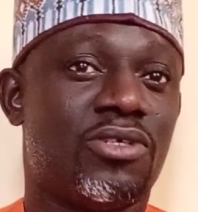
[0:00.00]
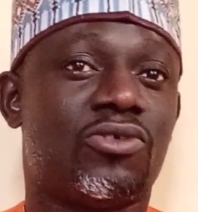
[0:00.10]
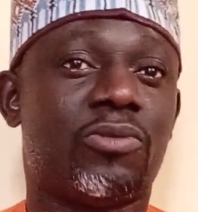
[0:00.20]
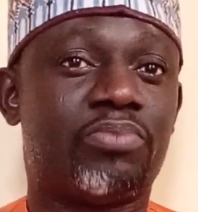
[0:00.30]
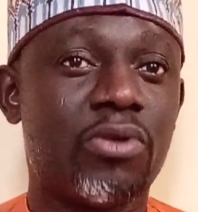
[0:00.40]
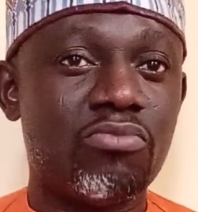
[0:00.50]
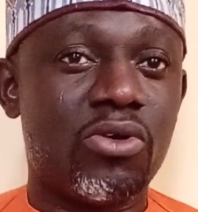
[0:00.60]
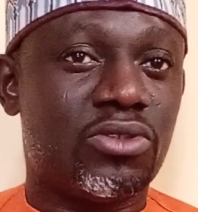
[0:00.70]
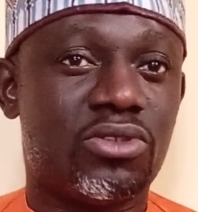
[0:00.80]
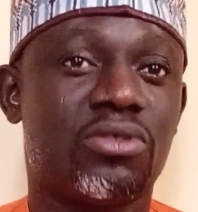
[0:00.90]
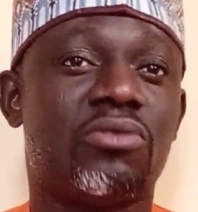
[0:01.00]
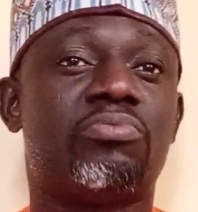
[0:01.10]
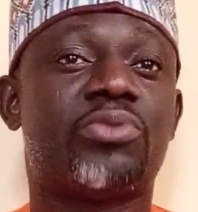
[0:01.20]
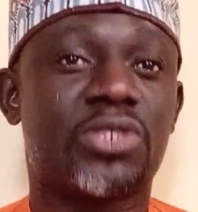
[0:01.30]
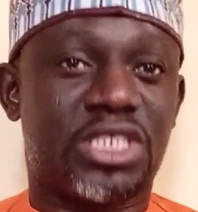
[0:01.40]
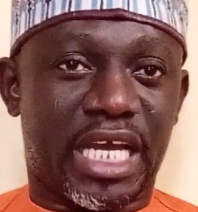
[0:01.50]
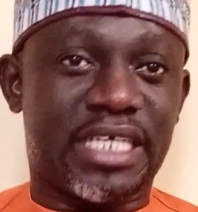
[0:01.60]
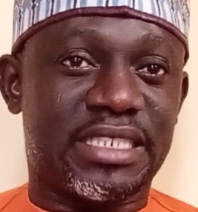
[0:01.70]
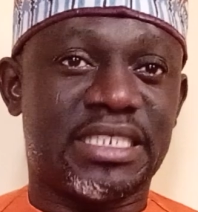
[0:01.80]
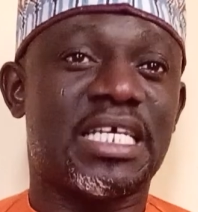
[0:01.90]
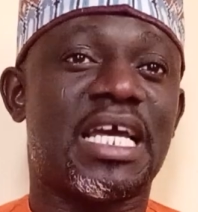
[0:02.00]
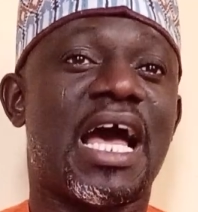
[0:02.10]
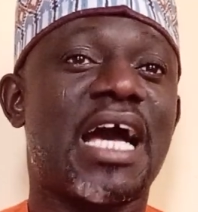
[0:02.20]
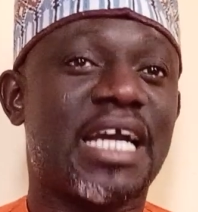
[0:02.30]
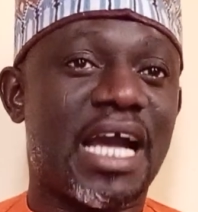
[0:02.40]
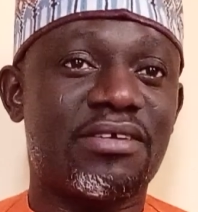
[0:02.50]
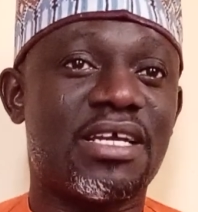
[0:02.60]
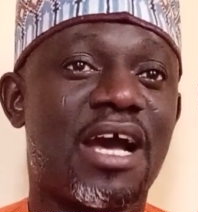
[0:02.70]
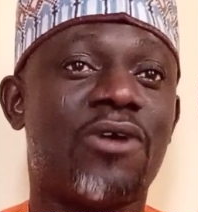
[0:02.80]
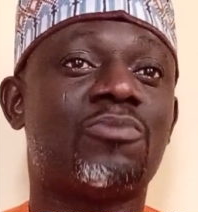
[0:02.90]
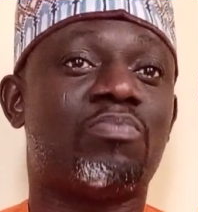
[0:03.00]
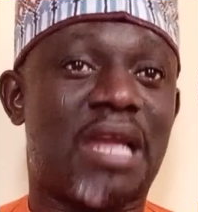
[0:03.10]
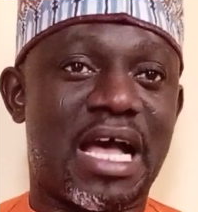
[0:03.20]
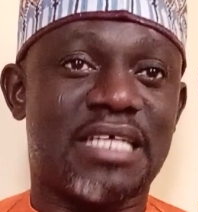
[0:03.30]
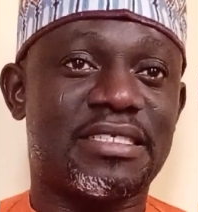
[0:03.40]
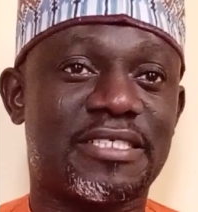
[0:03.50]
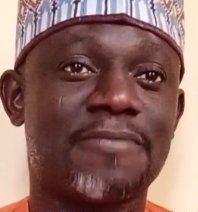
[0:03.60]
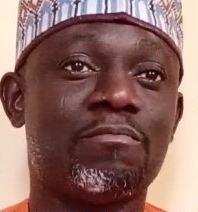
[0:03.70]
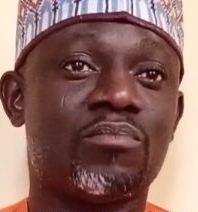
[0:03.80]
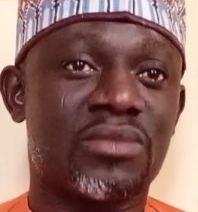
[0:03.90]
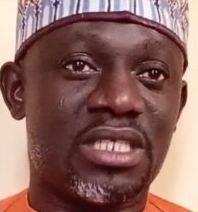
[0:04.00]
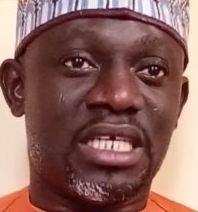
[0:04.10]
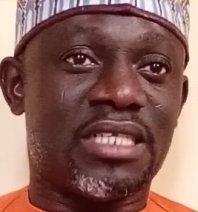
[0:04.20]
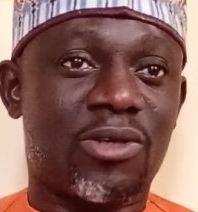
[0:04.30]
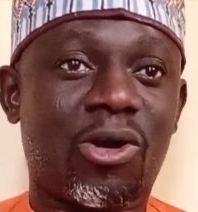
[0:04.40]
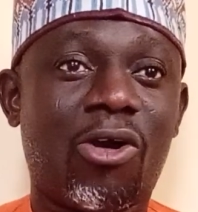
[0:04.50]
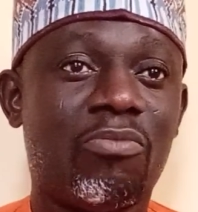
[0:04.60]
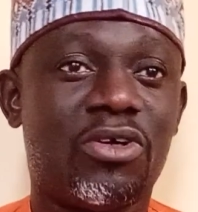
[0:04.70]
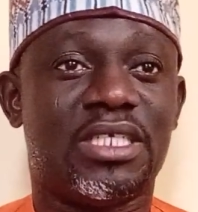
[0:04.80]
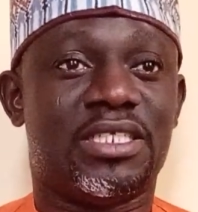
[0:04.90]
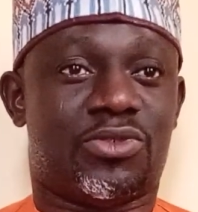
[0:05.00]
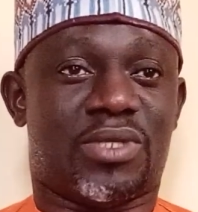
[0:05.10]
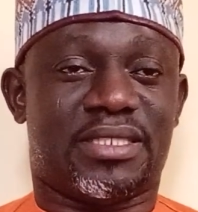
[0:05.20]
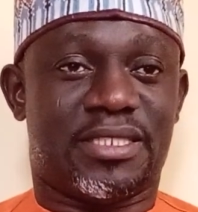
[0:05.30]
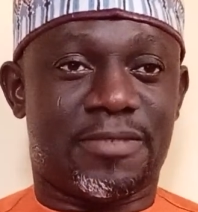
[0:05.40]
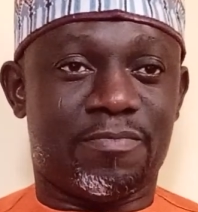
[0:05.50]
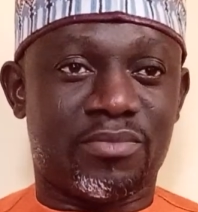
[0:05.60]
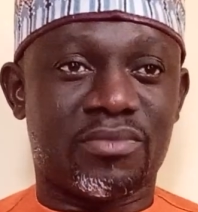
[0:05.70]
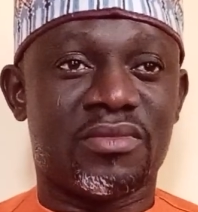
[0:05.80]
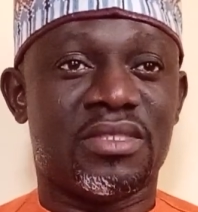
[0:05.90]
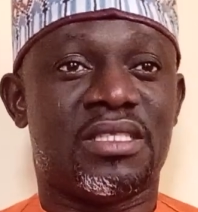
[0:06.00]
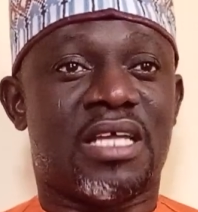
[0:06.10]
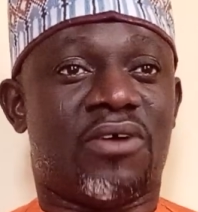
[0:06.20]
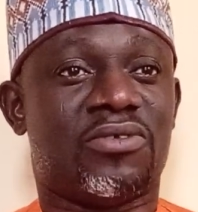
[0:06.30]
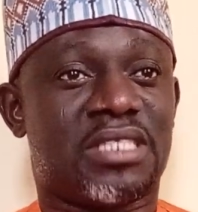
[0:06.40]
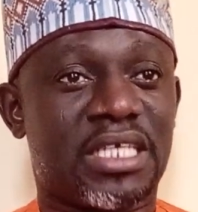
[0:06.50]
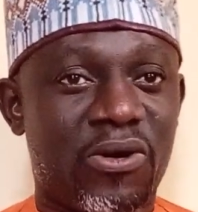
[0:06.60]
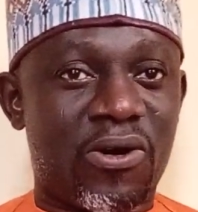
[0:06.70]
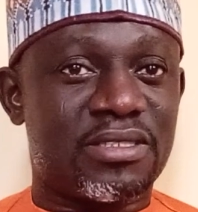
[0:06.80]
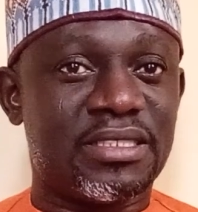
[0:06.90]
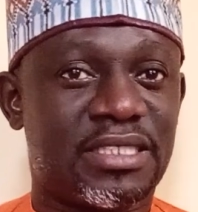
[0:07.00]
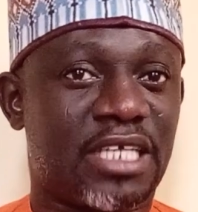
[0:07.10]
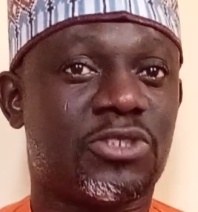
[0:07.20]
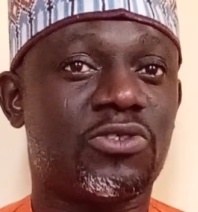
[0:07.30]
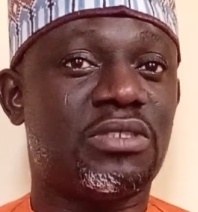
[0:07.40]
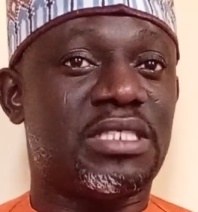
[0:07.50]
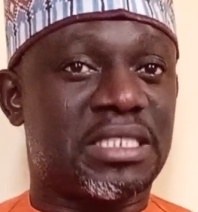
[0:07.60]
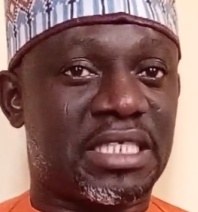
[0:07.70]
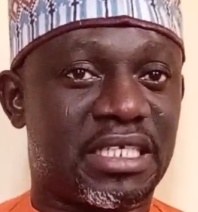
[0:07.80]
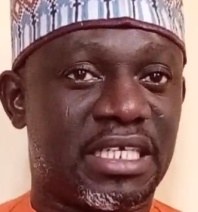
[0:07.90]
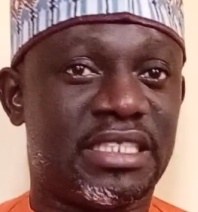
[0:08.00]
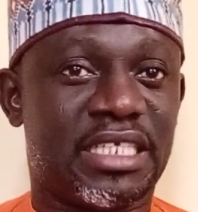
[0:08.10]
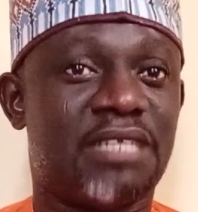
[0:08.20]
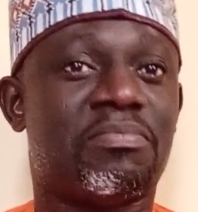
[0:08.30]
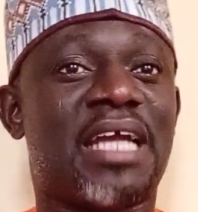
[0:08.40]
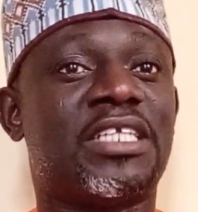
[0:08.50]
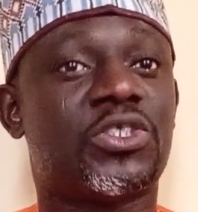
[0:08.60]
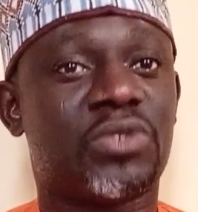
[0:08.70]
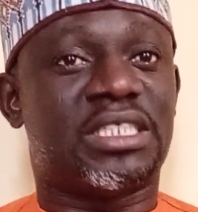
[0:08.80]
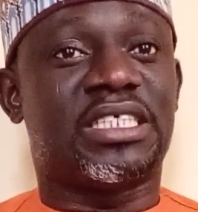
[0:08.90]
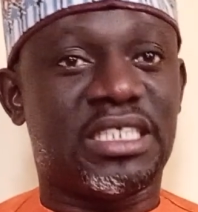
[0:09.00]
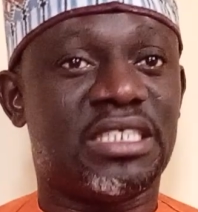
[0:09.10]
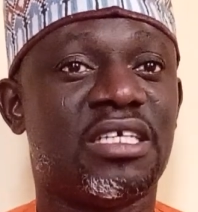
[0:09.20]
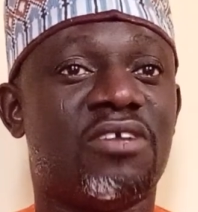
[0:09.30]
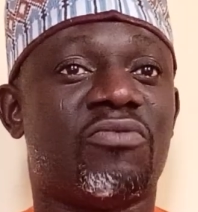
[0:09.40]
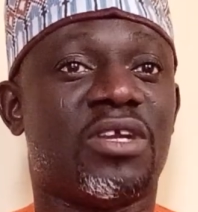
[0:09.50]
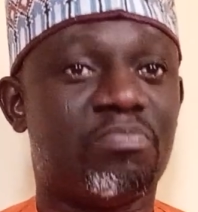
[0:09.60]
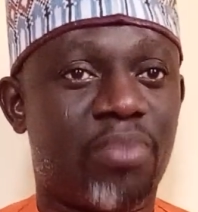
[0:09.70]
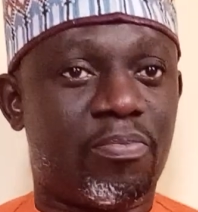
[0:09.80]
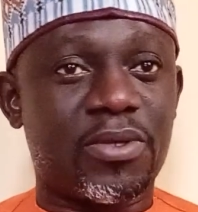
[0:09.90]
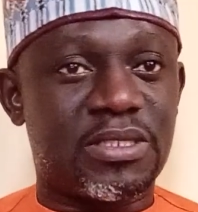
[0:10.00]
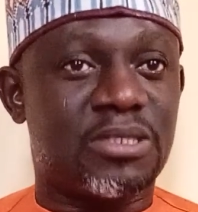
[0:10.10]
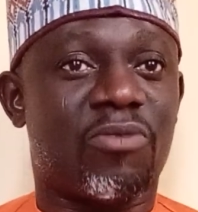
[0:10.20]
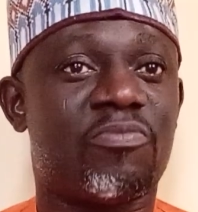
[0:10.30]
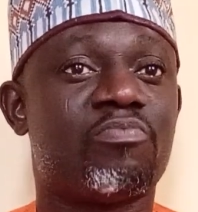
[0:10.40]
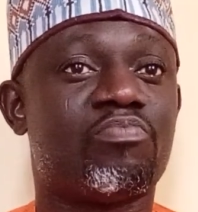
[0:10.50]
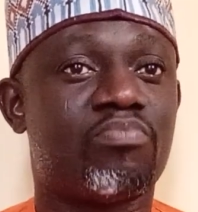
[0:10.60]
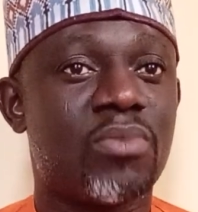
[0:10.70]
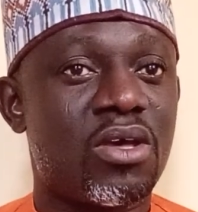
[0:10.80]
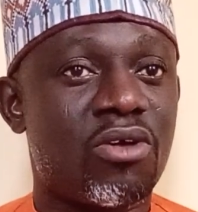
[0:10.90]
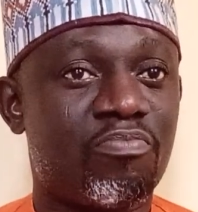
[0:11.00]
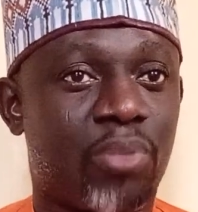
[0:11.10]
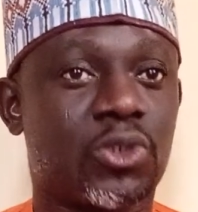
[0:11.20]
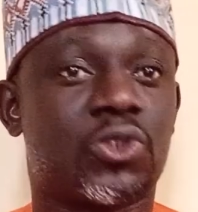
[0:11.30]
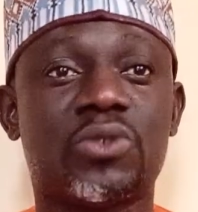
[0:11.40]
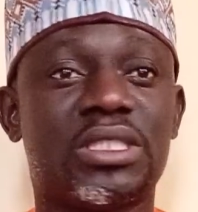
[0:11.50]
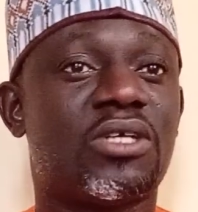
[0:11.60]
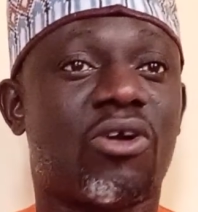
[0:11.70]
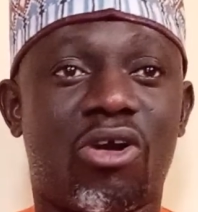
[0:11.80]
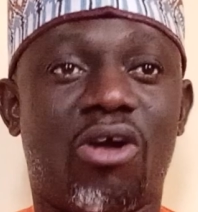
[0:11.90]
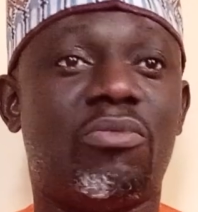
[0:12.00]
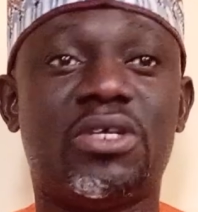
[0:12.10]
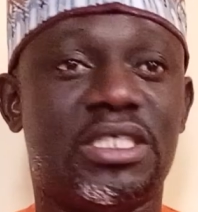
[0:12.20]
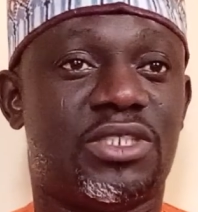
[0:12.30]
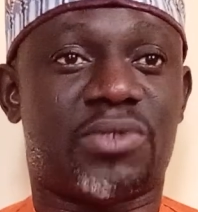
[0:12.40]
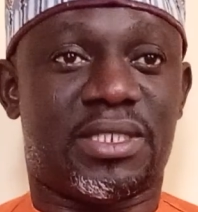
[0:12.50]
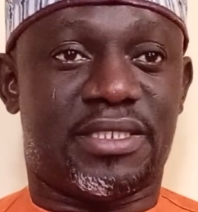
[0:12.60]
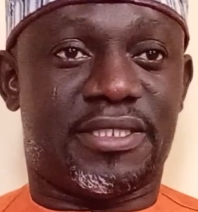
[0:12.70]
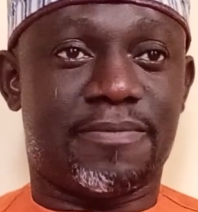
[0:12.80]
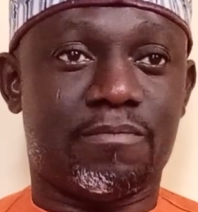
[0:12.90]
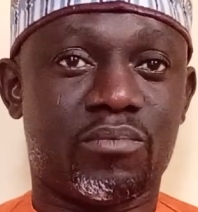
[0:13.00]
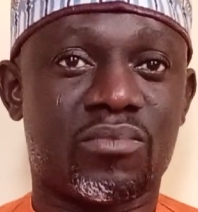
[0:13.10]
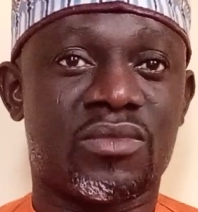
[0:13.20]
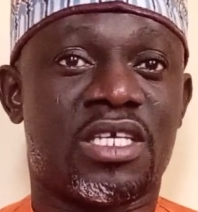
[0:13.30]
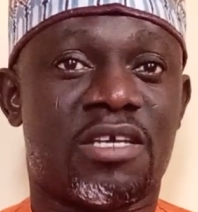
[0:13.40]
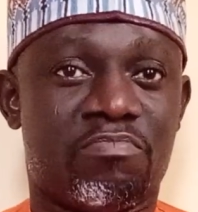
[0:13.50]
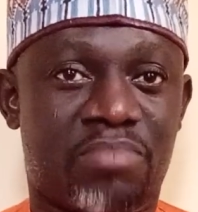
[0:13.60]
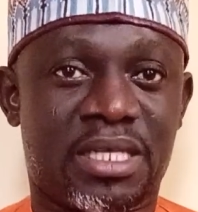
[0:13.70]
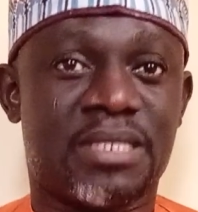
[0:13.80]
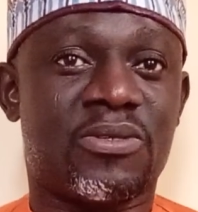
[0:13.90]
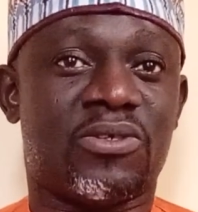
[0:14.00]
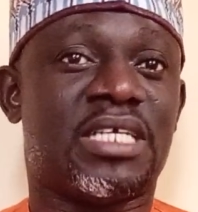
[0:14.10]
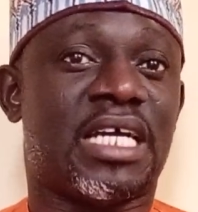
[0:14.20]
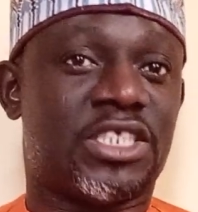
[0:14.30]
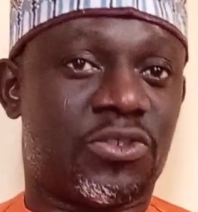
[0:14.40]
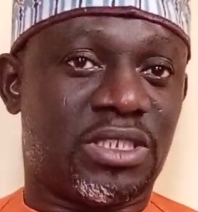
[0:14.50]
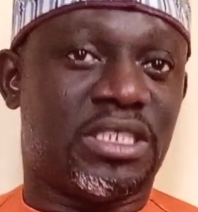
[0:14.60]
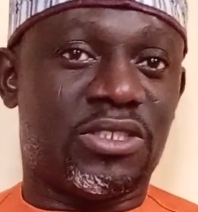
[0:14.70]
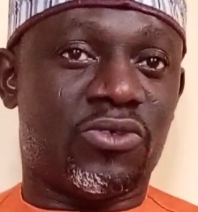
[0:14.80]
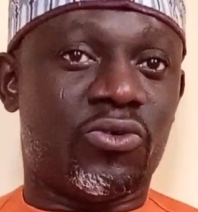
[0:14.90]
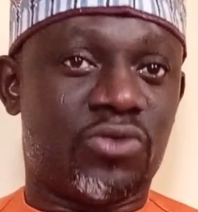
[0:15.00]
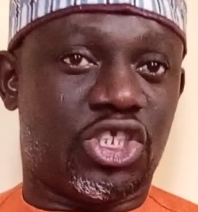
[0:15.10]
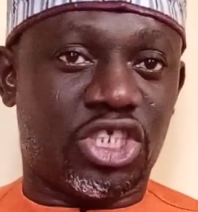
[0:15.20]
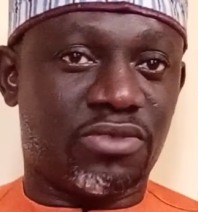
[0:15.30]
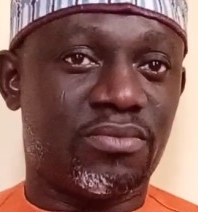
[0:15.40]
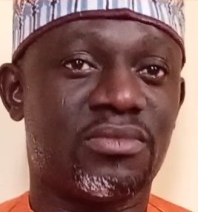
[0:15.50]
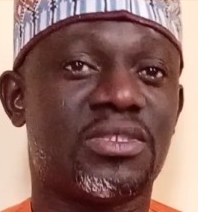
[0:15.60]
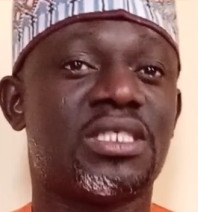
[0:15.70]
to promote, project, and carry out plans in common interest. Now, the organization is created by treaty for the purposes of pursuing common interest based on their treaty origin.